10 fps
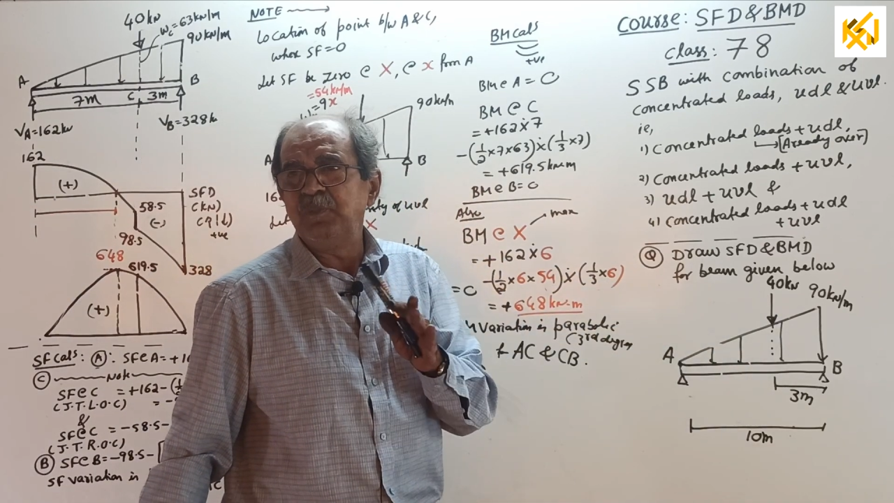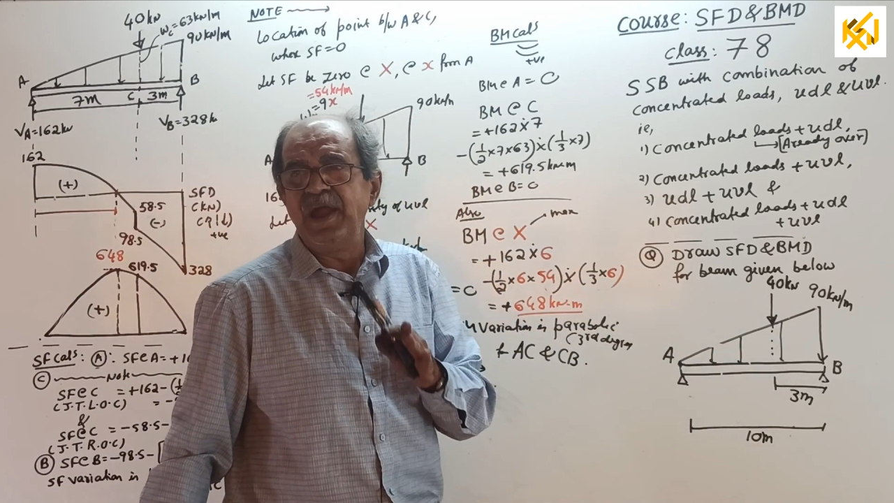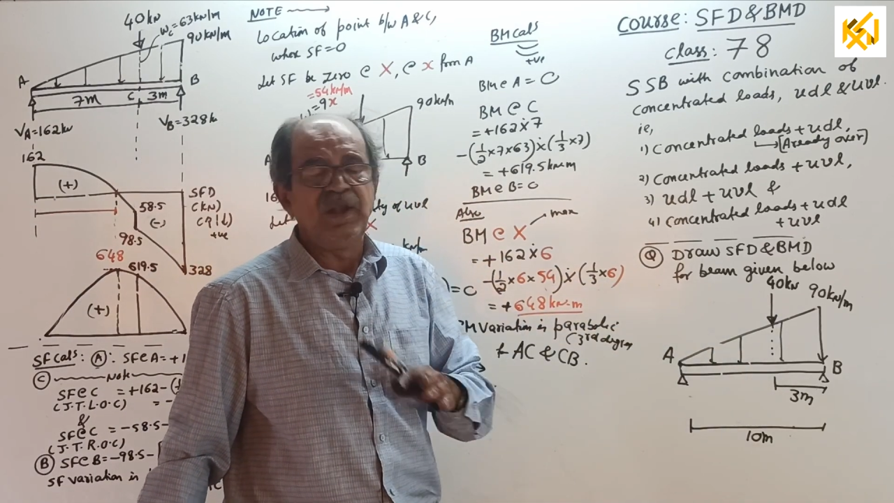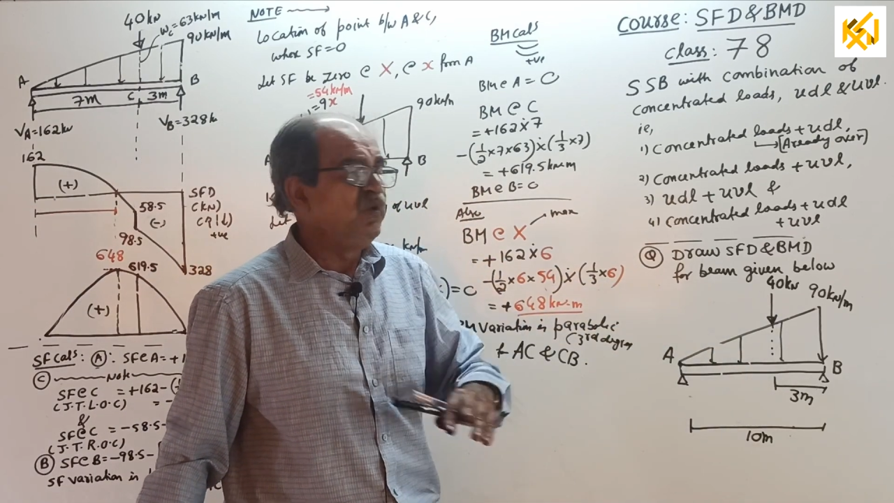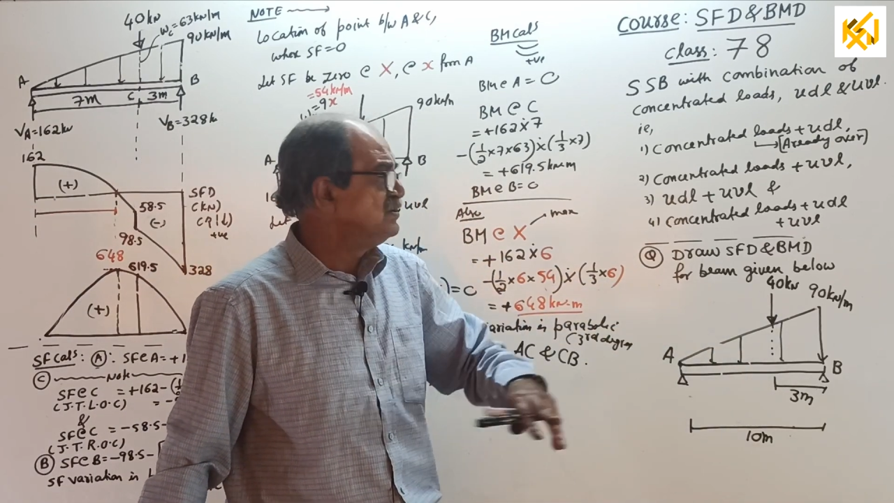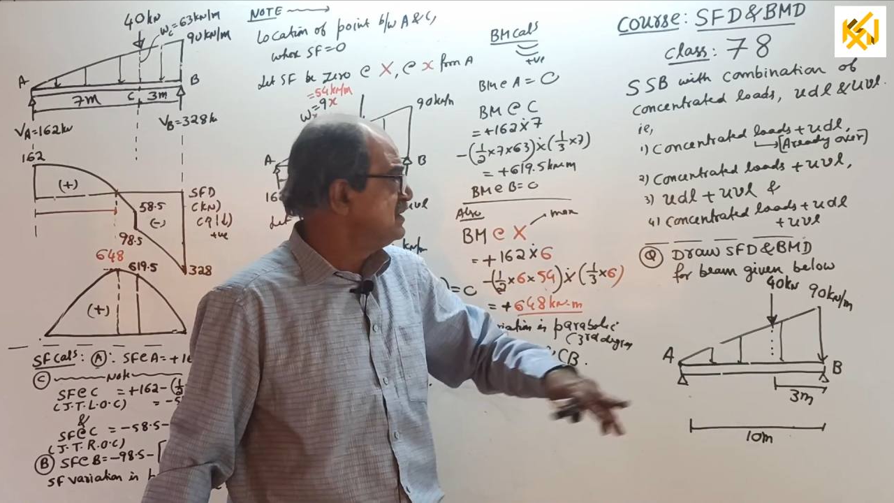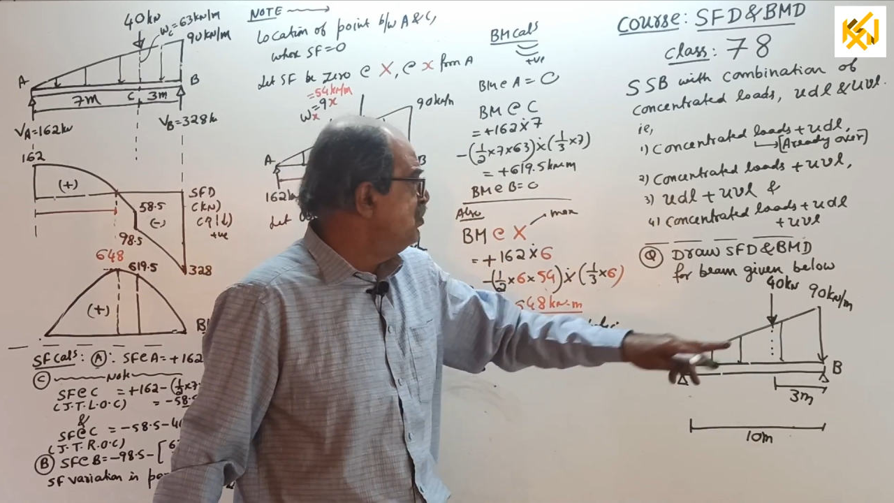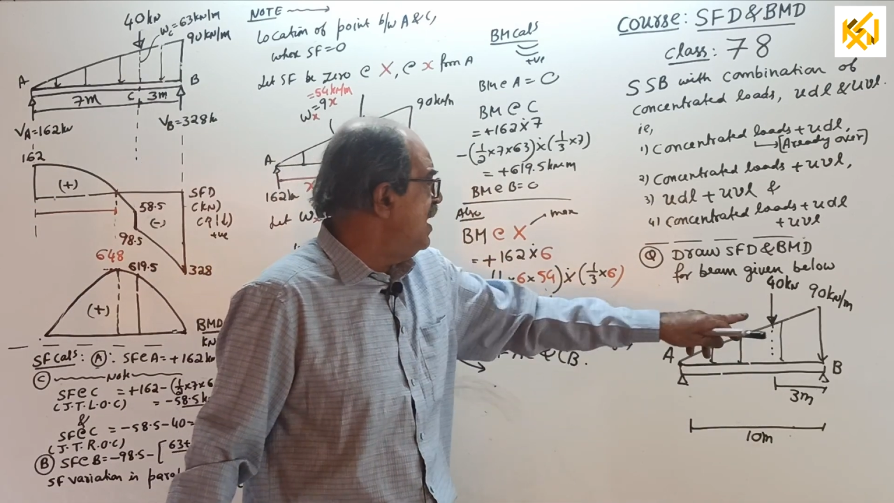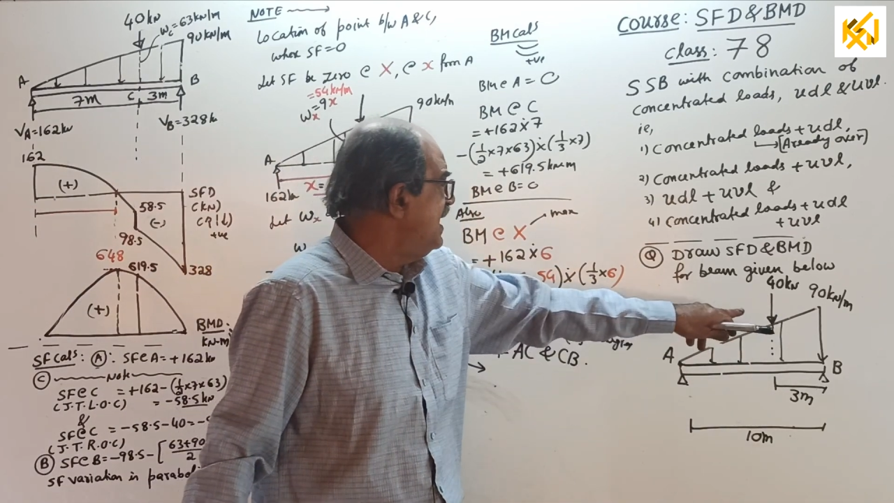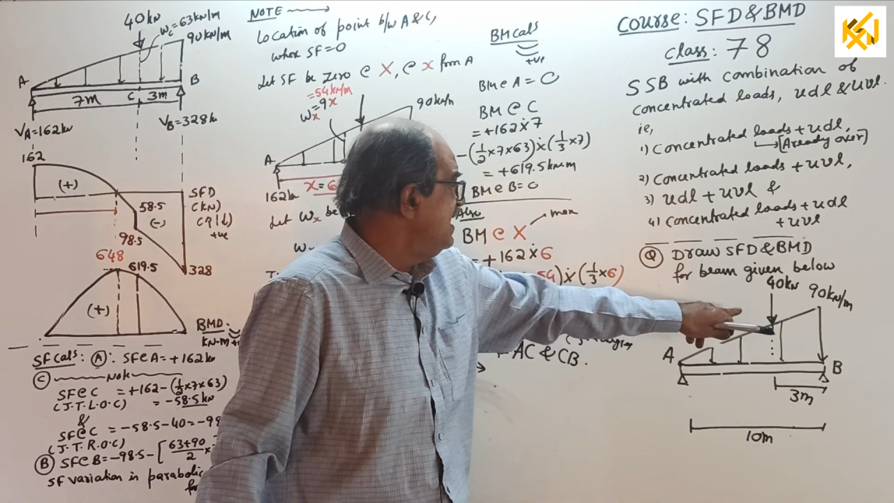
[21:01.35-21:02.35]
point load
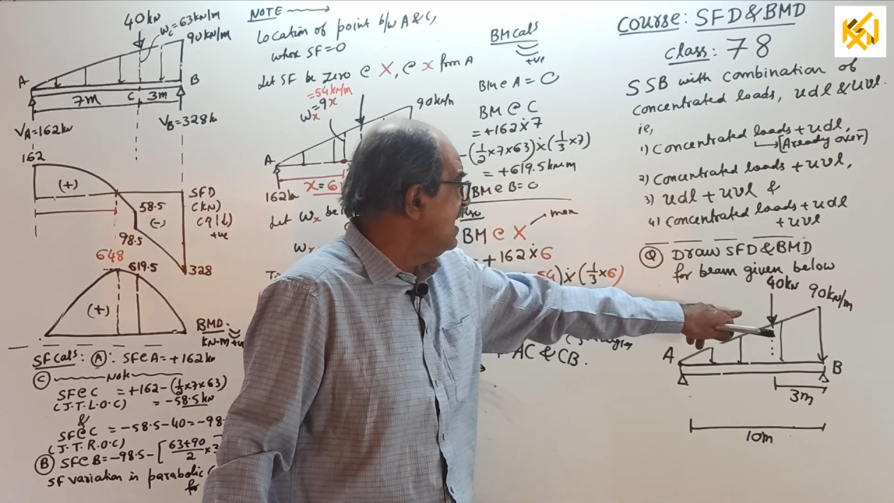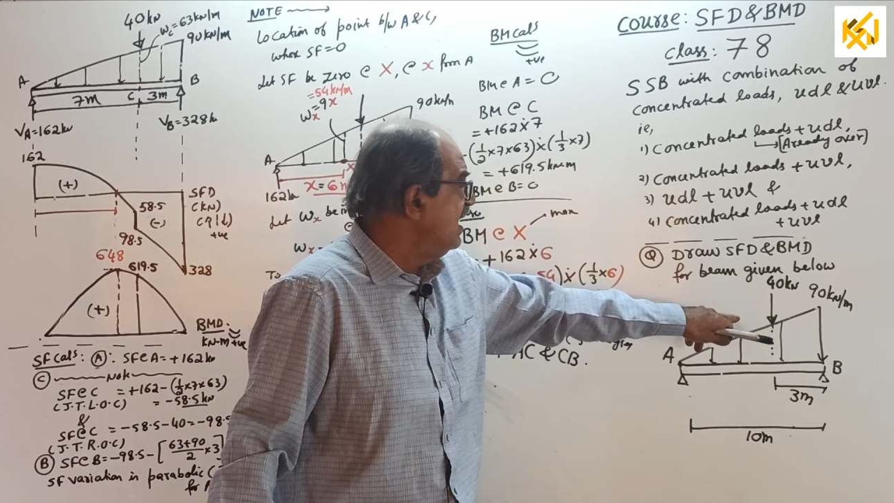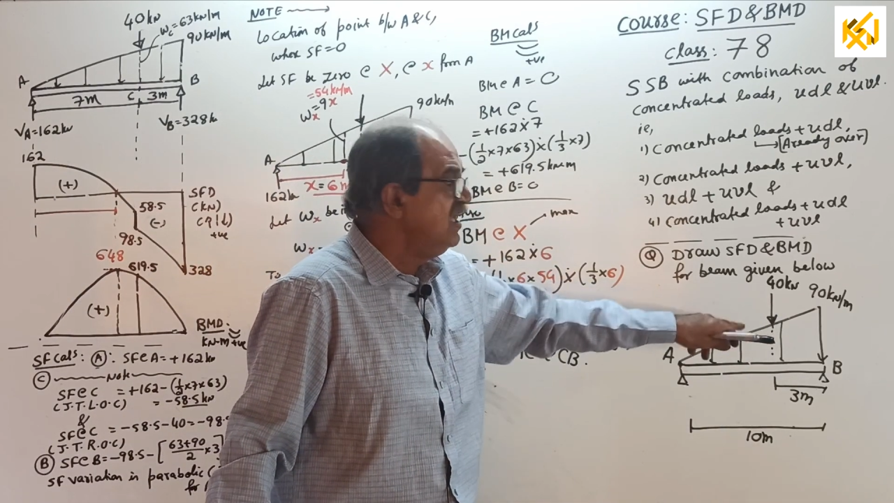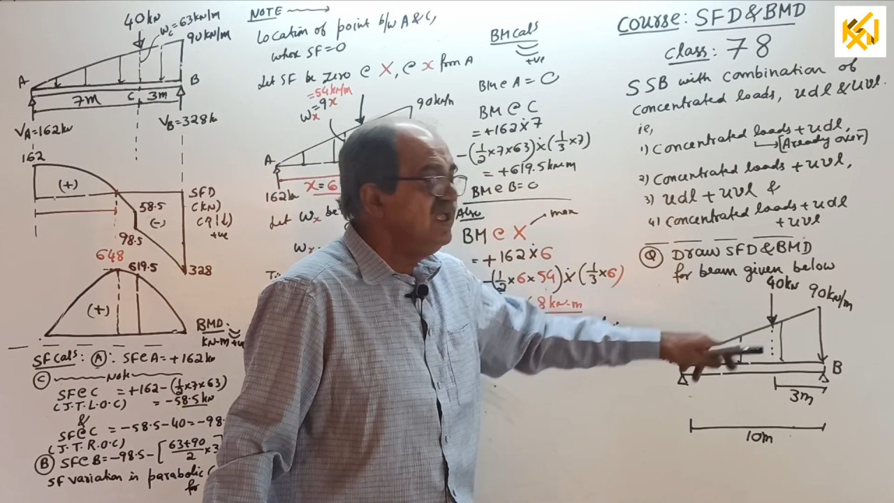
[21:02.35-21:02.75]
somewhere here